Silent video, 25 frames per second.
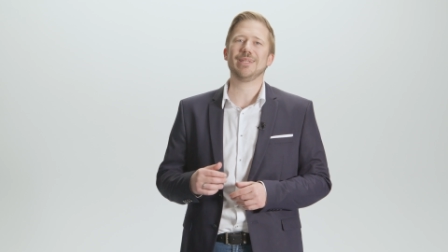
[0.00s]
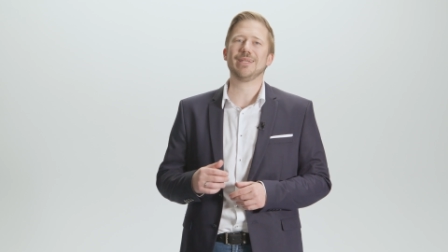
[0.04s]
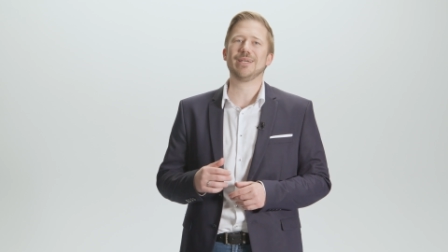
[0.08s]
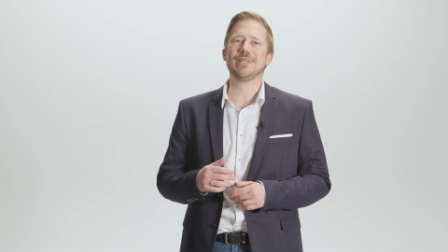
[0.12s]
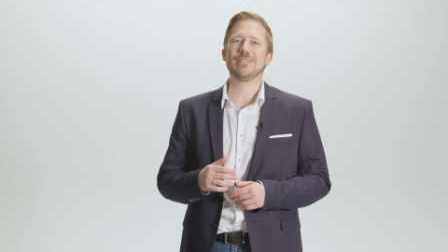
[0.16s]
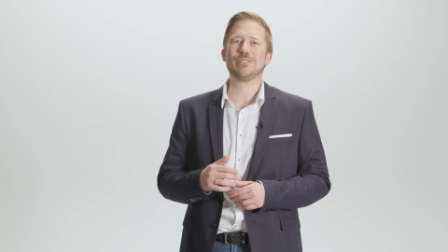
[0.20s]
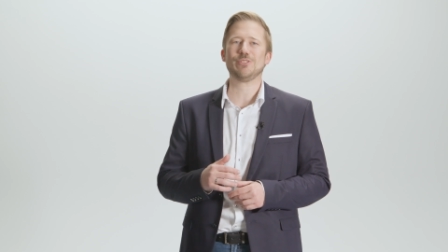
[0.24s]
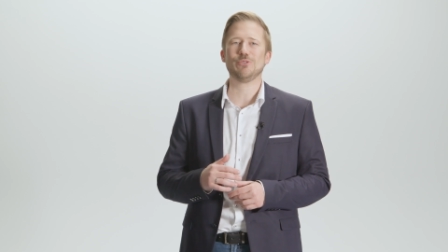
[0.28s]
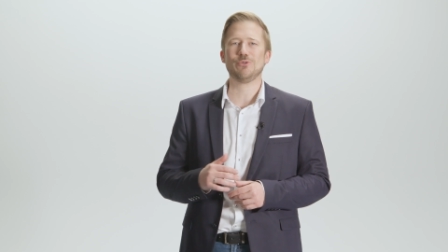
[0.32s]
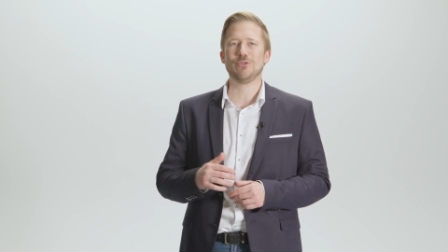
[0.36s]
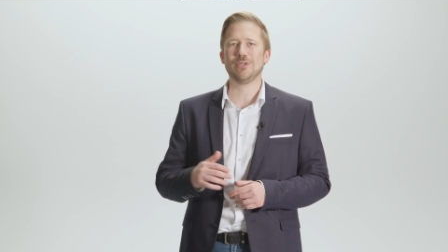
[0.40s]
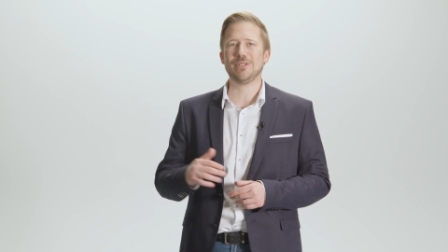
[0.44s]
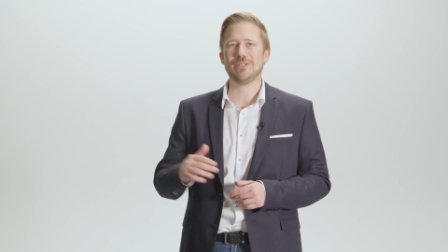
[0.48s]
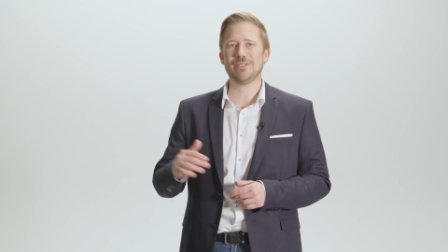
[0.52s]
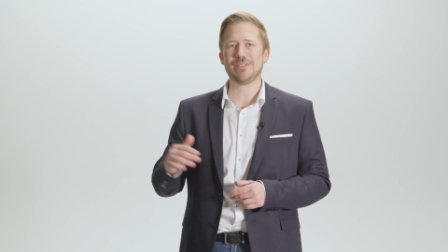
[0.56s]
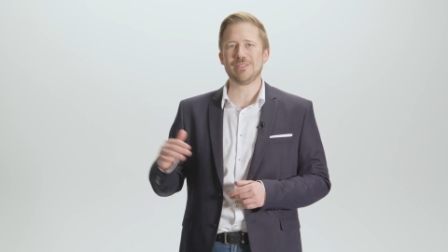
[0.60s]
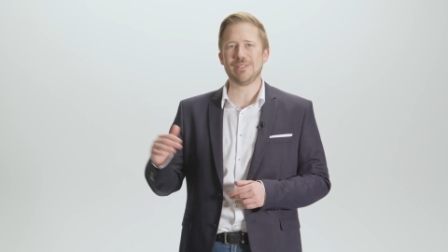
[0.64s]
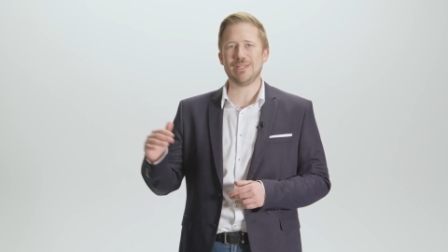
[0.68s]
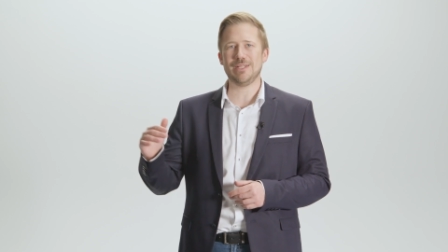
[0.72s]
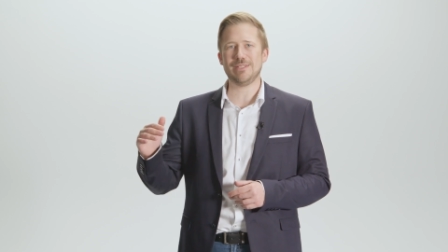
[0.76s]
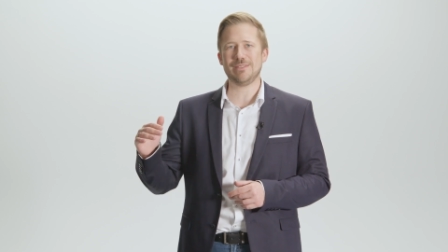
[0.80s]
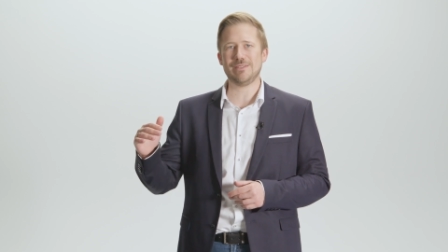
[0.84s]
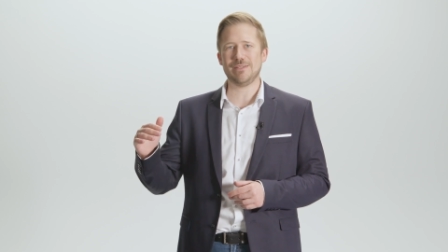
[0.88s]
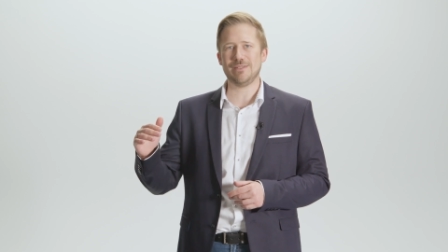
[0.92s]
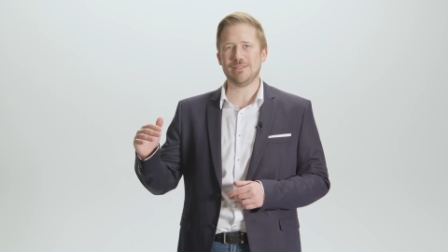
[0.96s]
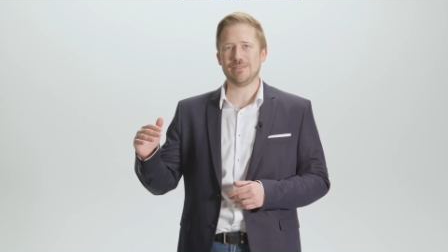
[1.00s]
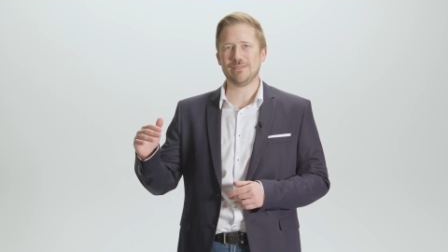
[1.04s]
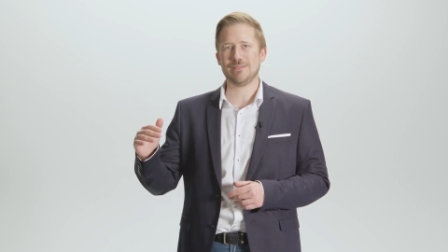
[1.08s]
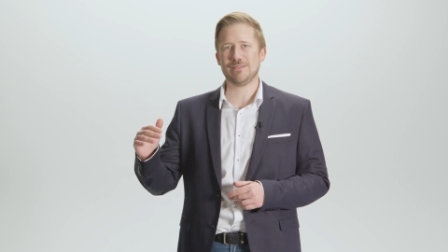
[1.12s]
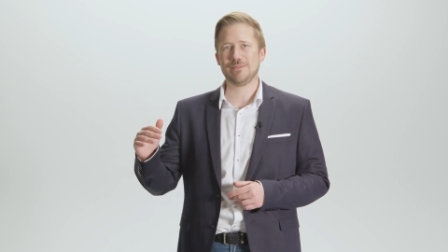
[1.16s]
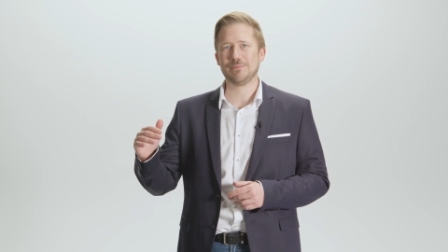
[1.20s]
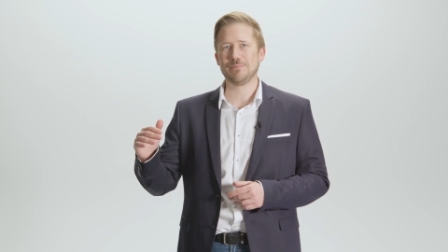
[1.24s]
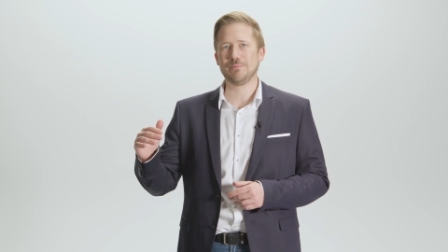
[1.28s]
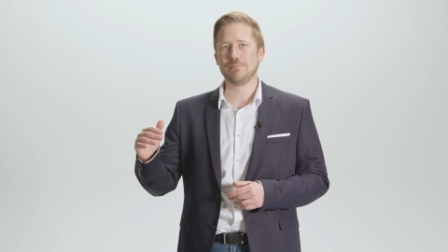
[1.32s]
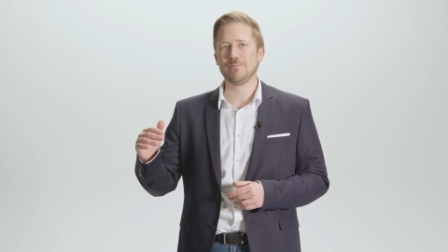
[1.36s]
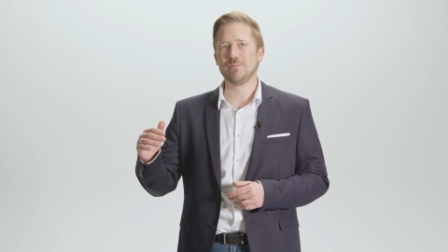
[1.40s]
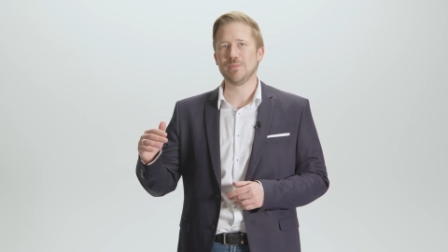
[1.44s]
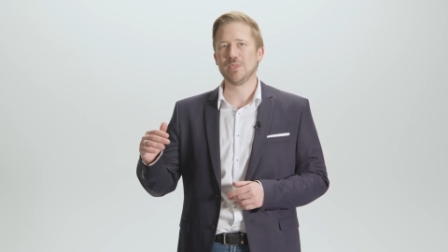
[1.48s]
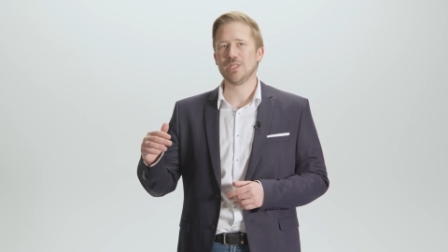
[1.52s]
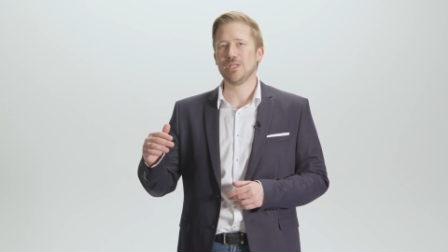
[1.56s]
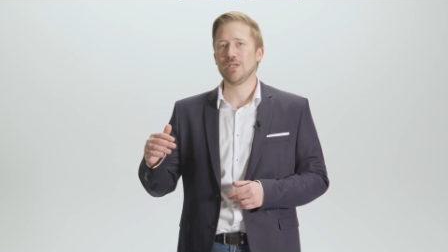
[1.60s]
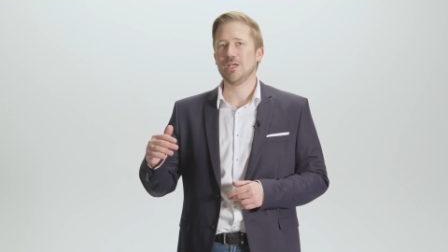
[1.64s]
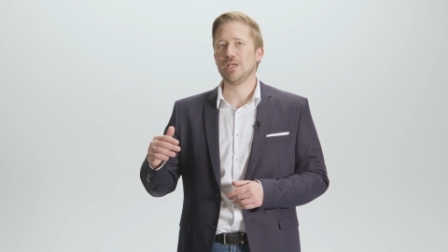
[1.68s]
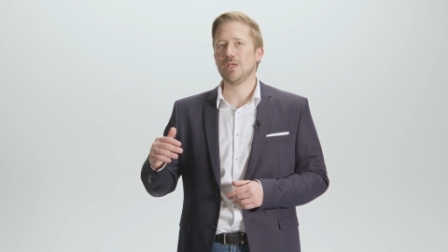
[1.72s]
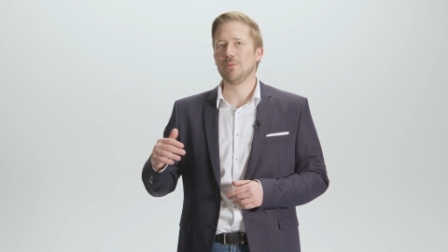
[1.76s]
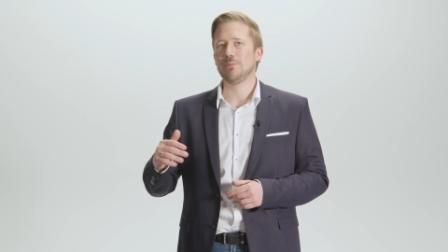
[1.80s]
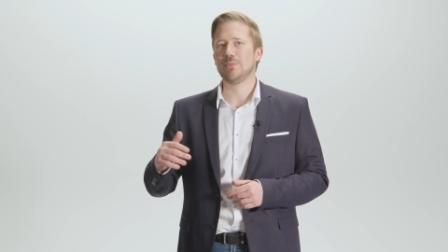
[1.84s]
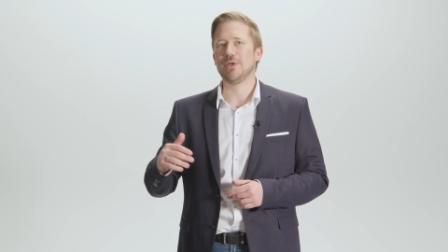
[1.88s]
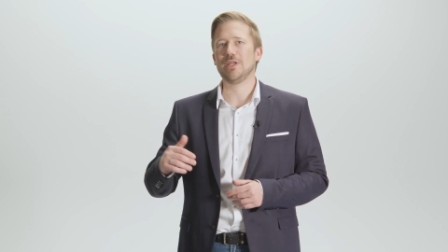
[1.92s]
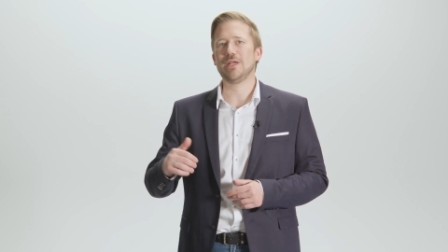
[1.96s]
throughout the L C S
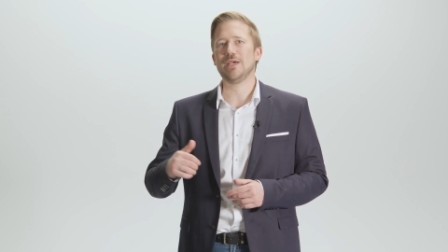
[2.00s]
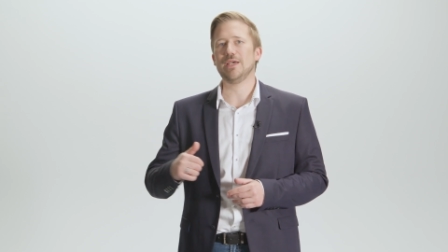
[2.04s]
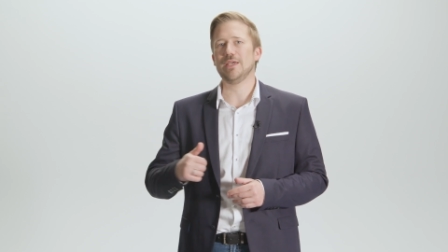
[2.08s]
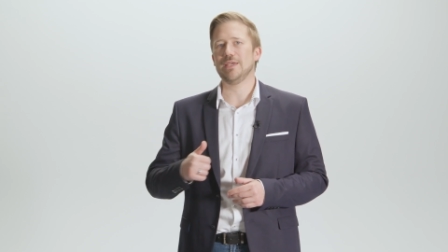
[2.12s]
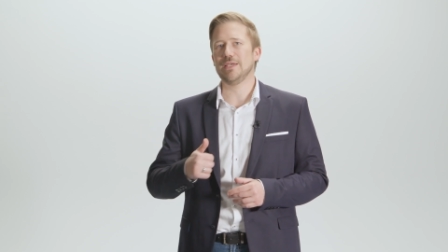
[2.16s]
generations.